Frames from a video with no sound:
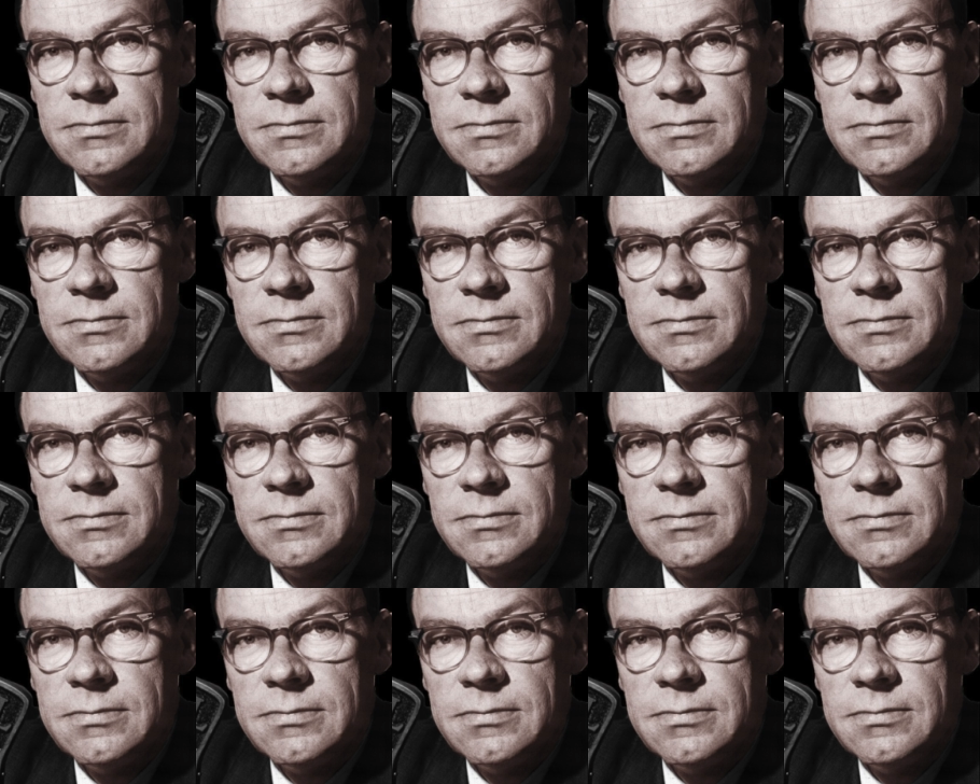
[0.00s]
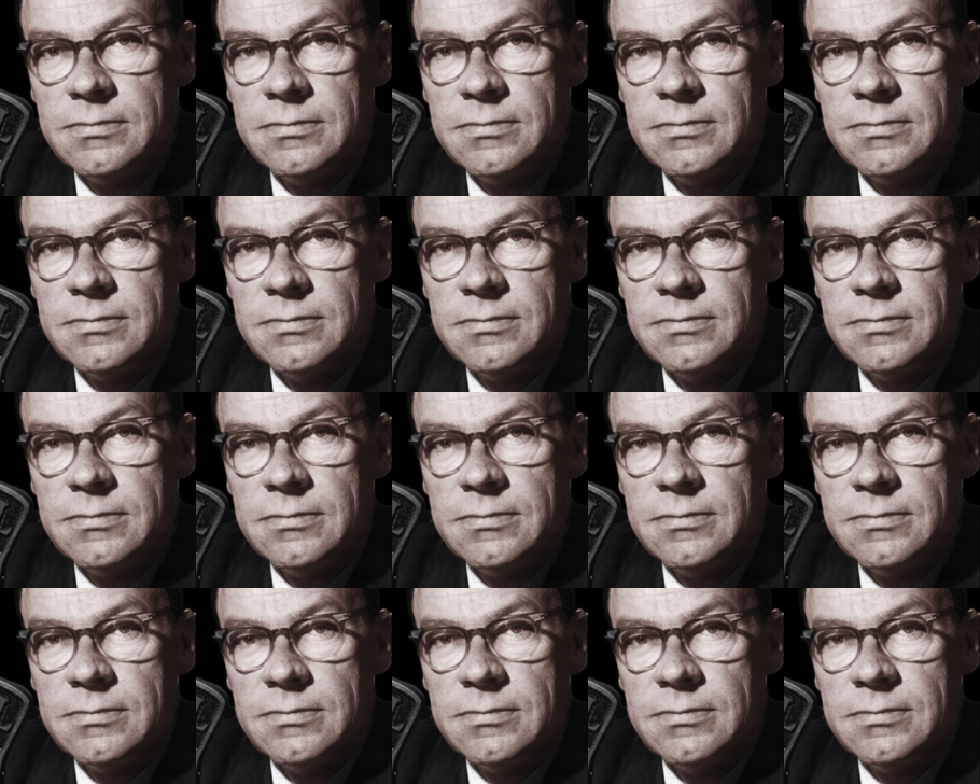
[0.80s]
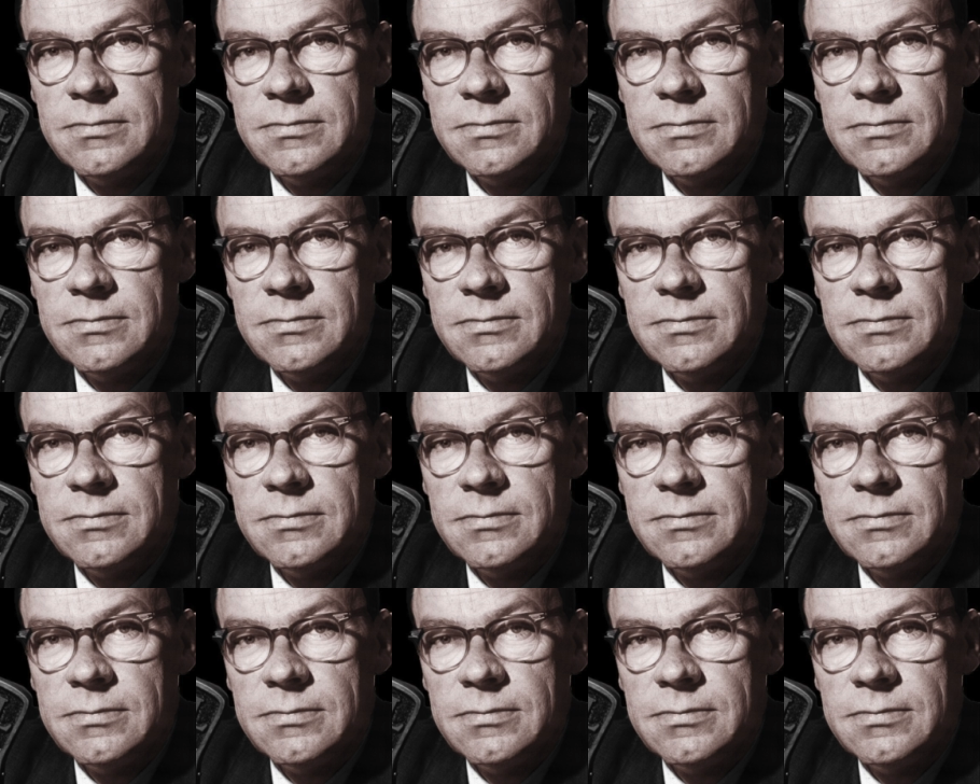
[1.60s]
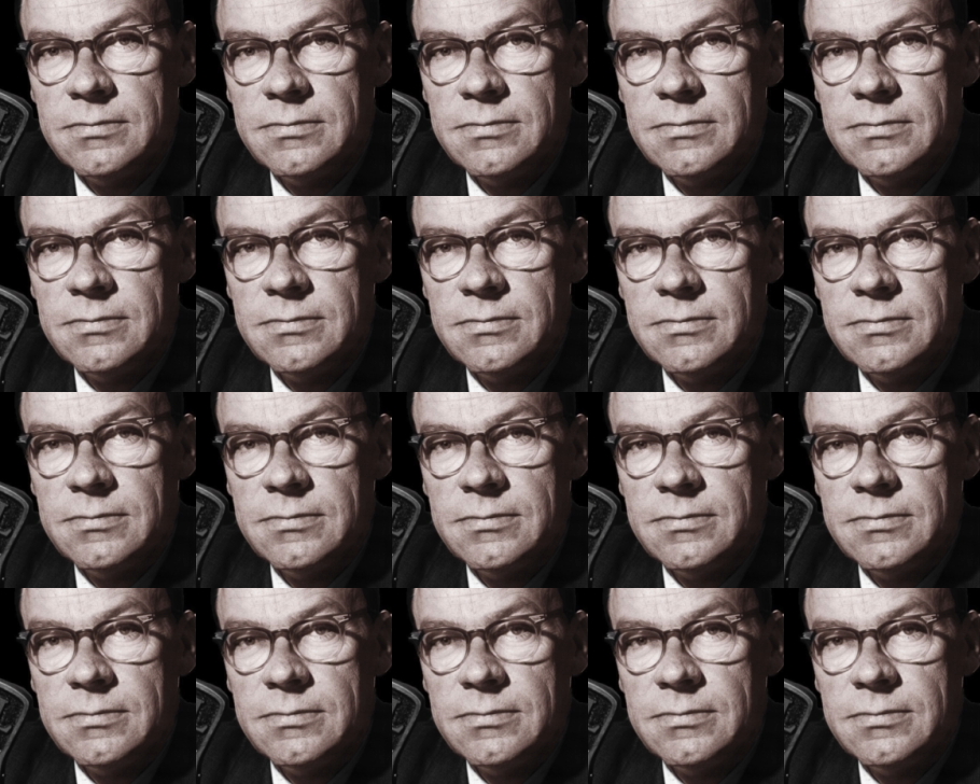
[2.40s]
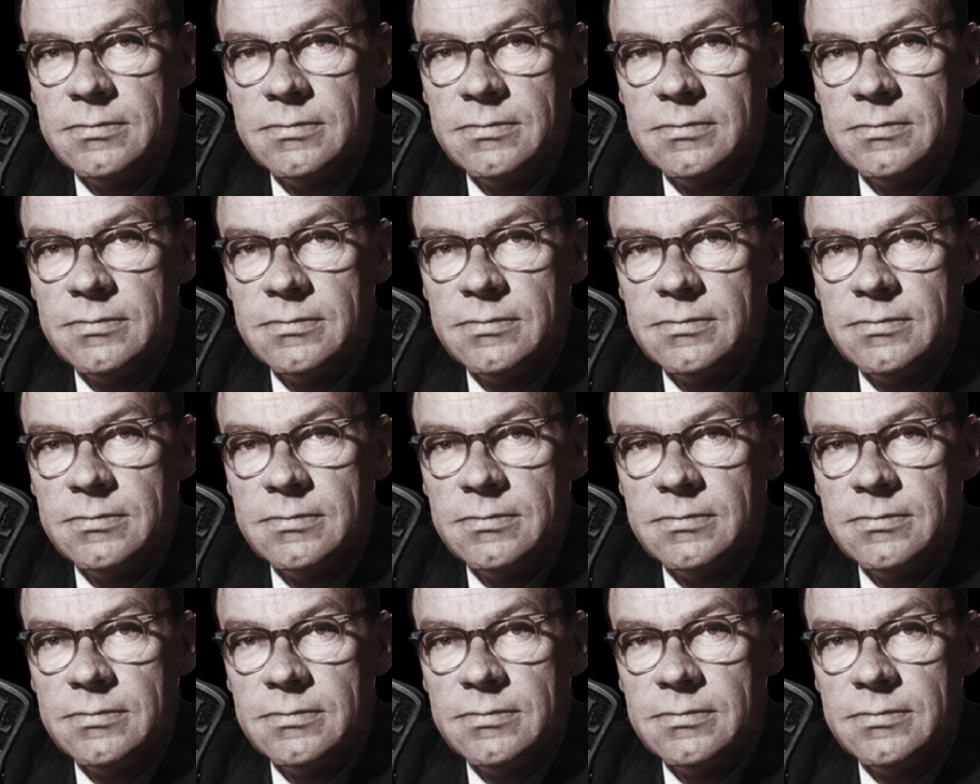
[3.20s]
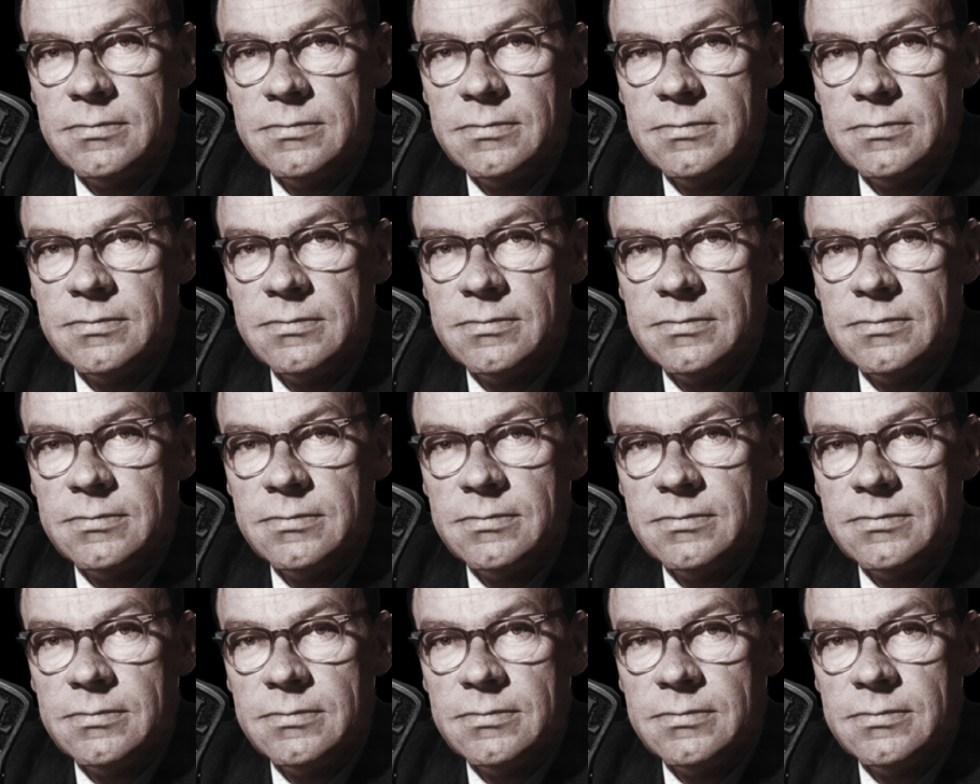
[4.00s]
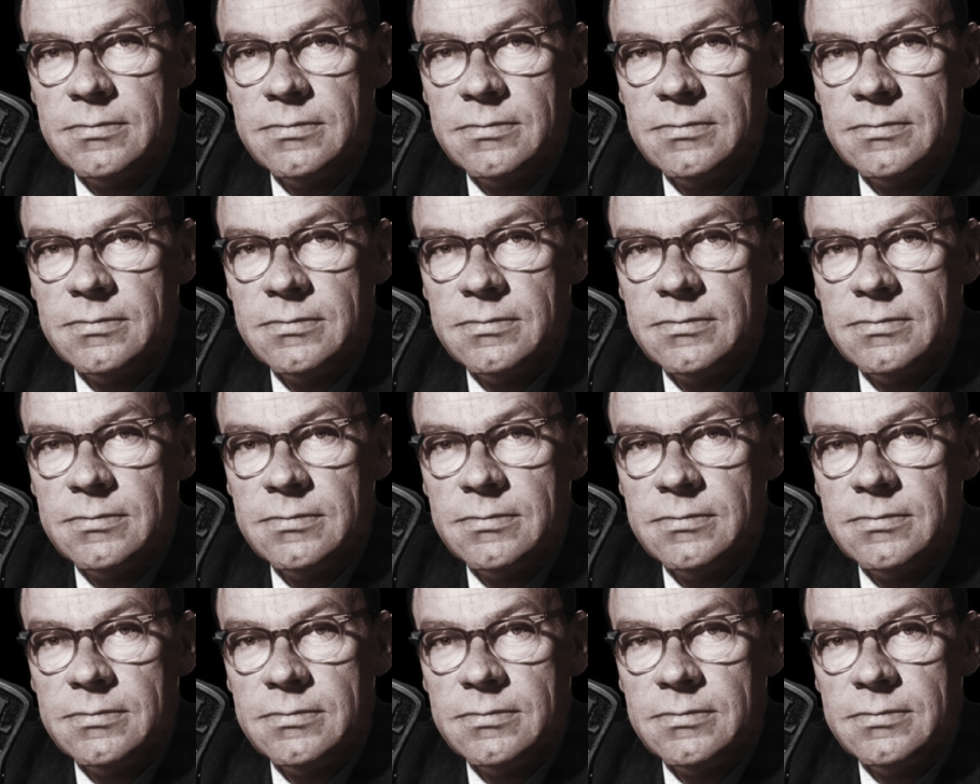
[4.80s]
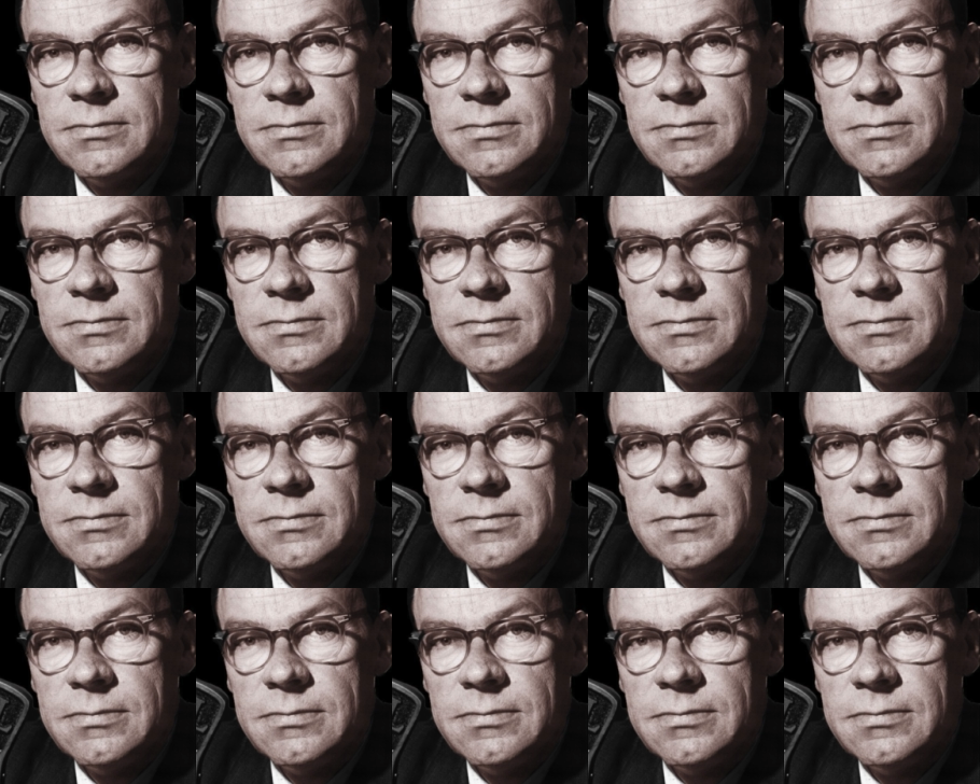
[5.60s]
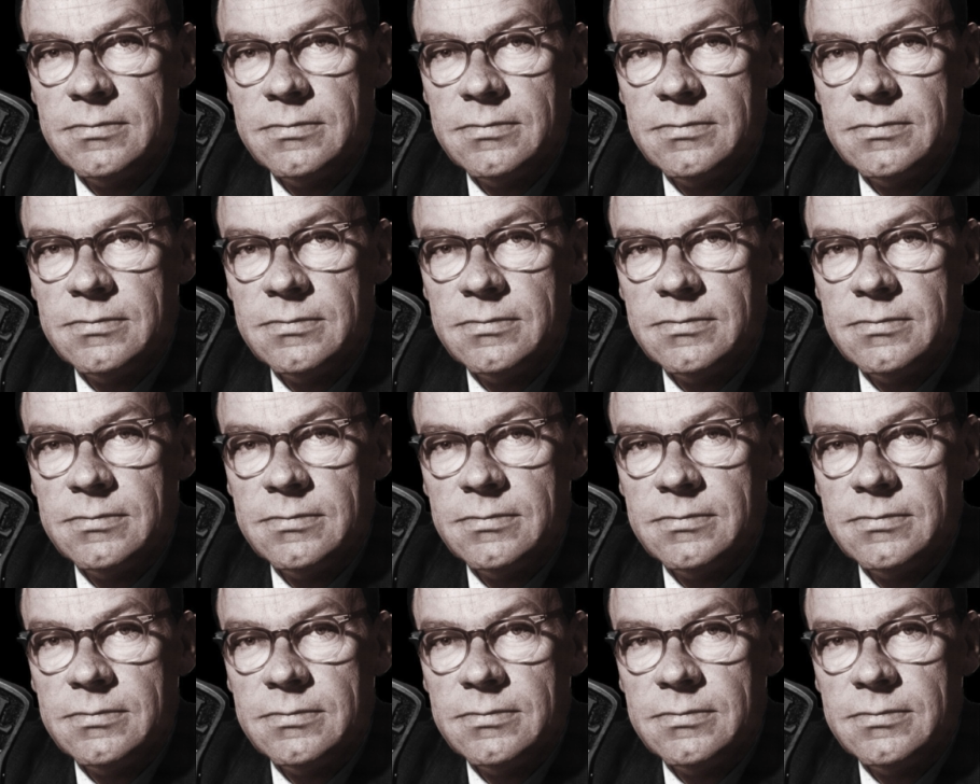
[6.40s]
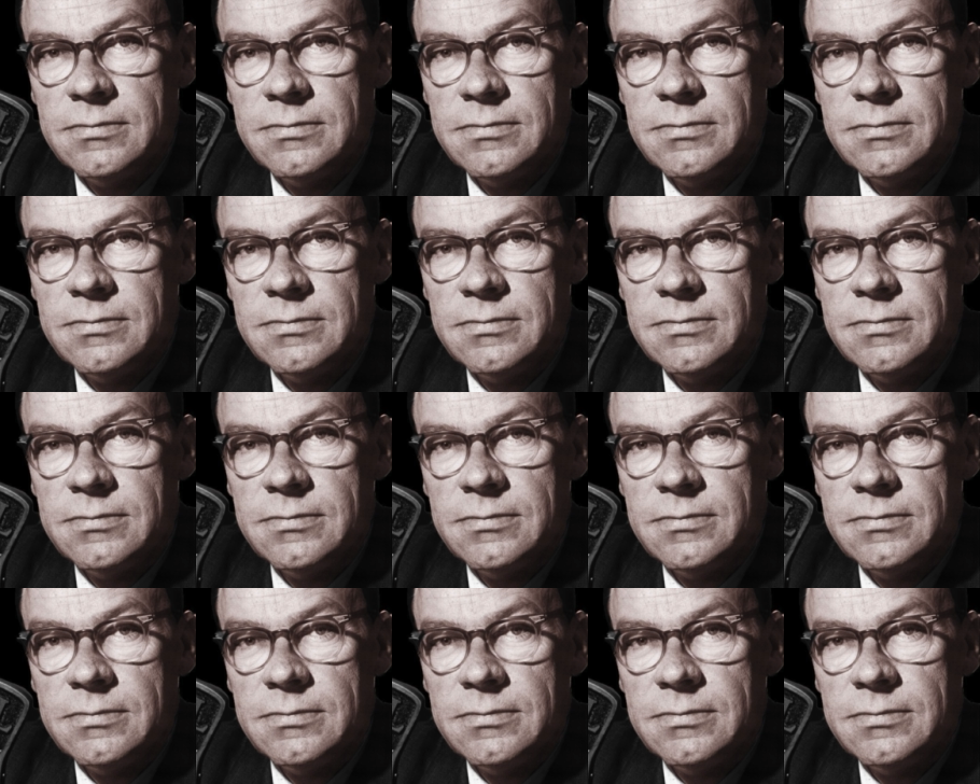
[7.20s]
[no speech]